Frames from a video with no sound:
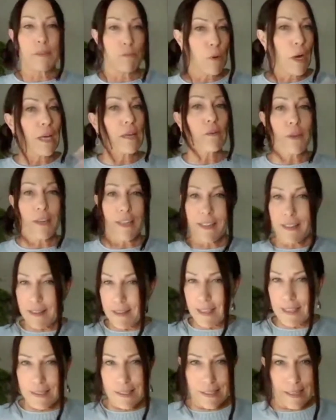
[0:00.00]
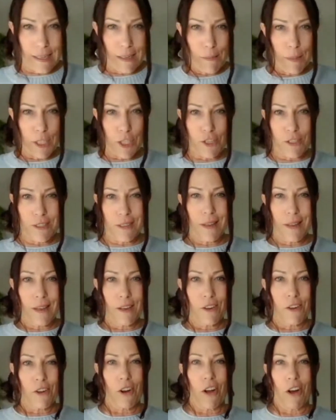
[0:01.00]
well, one of the things Dana mentioned today
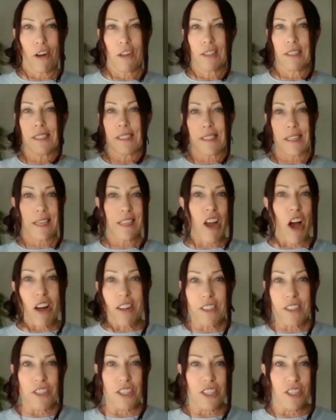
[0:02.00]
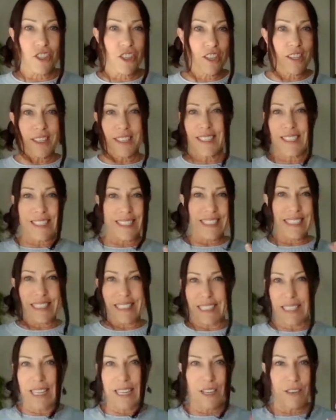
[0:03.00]
on our call is technology. She doesn't,
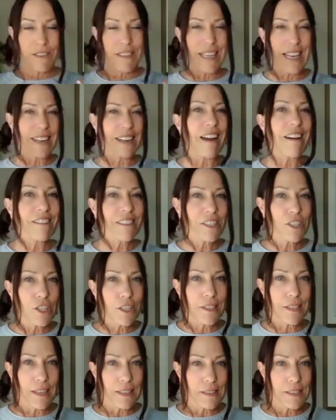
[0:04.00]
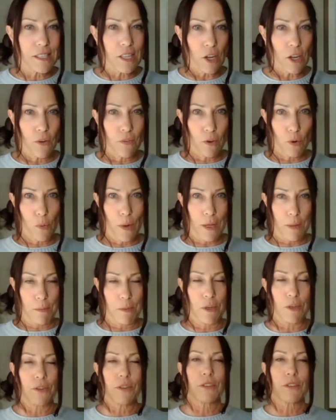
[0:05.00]
technology tends to overwhelm her.